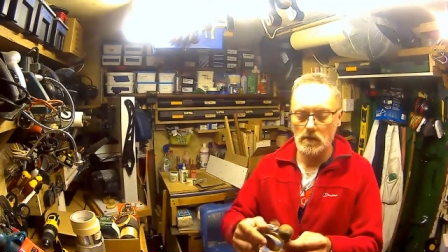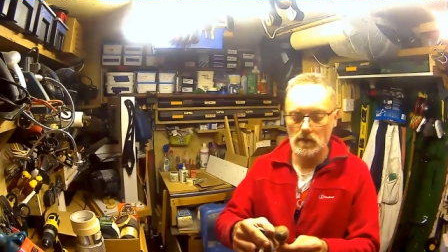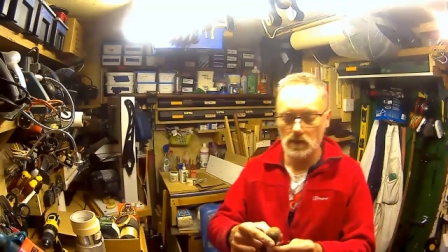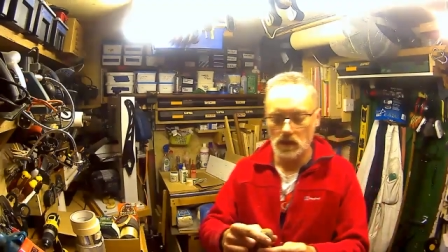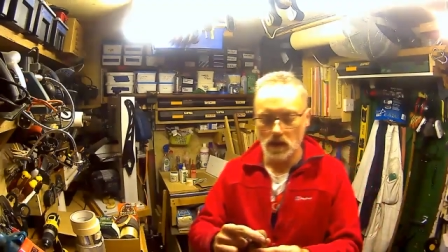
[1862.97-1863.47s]

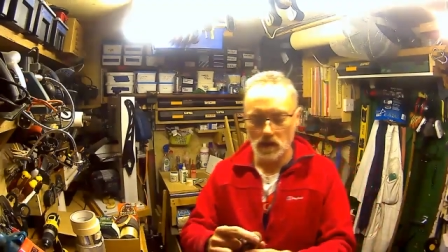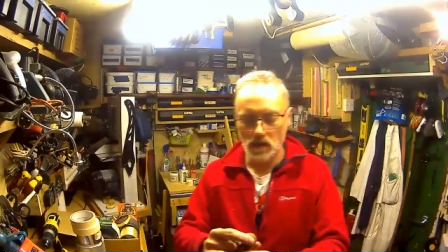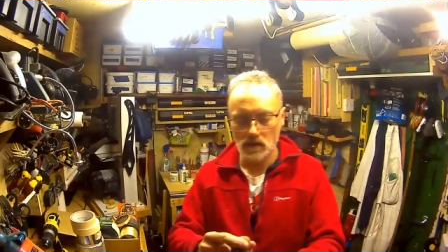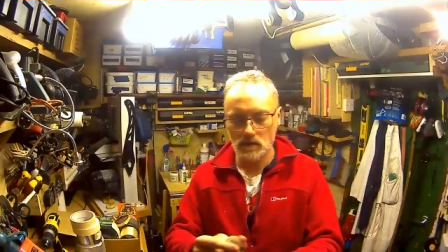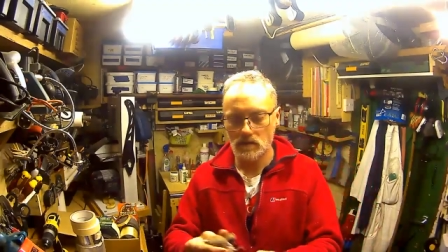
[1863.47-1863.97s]
Another
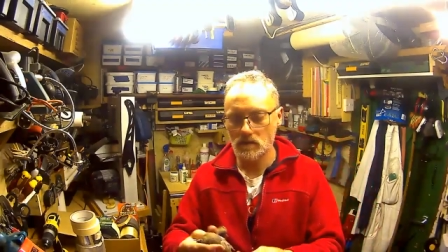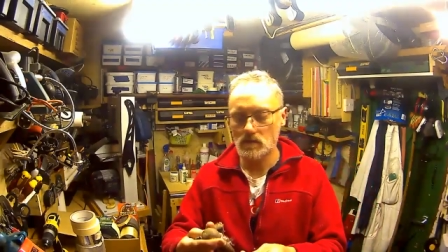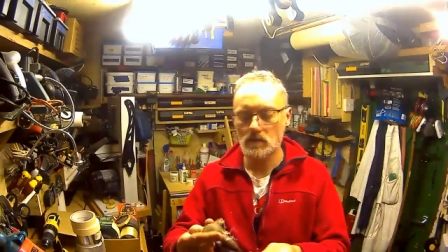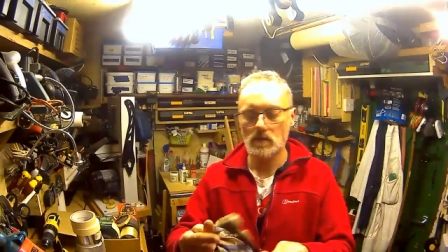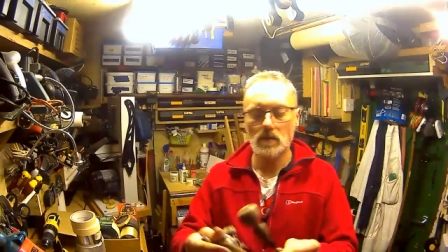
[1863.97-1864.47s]

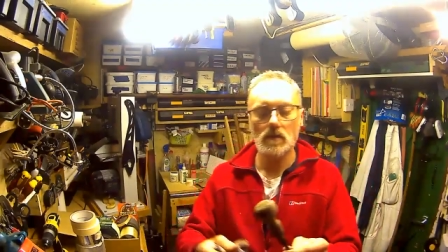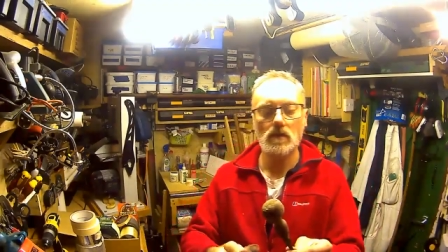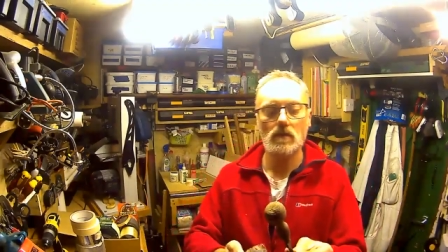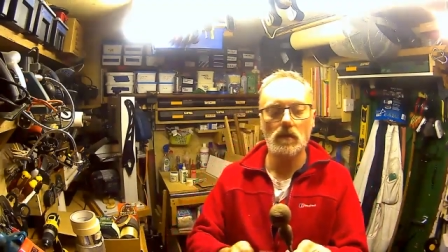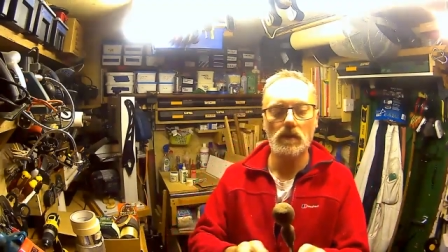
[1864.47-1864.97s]

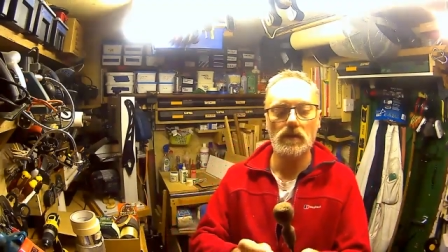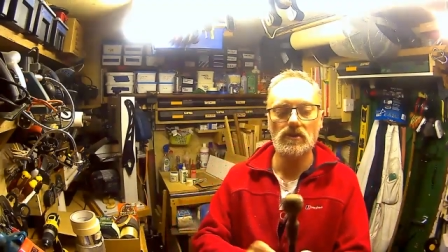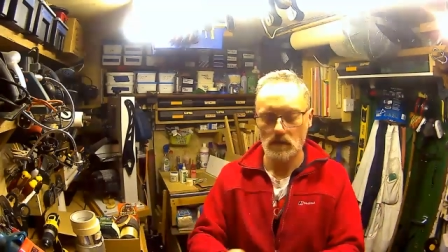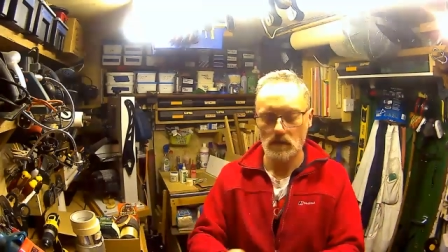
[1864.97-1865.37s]
one of his